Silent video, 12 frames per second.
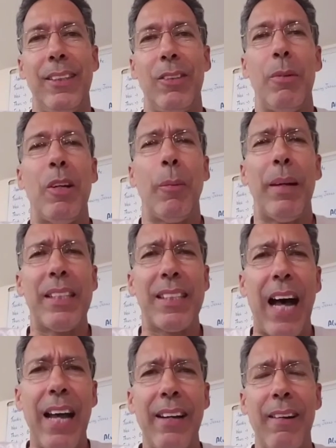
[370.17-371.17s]
to become
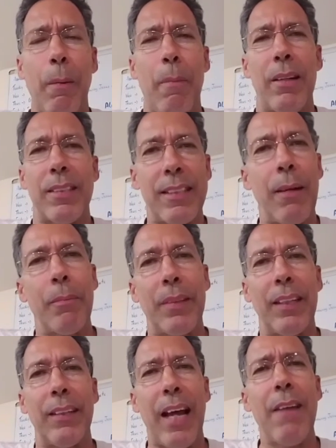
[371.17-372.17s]
excited about
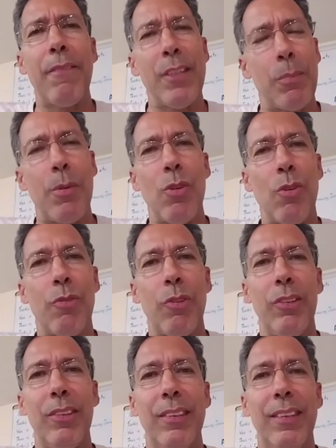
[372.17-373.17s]
something. Life is
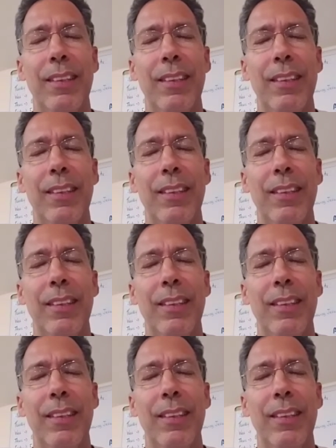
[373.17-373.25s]
beautiful.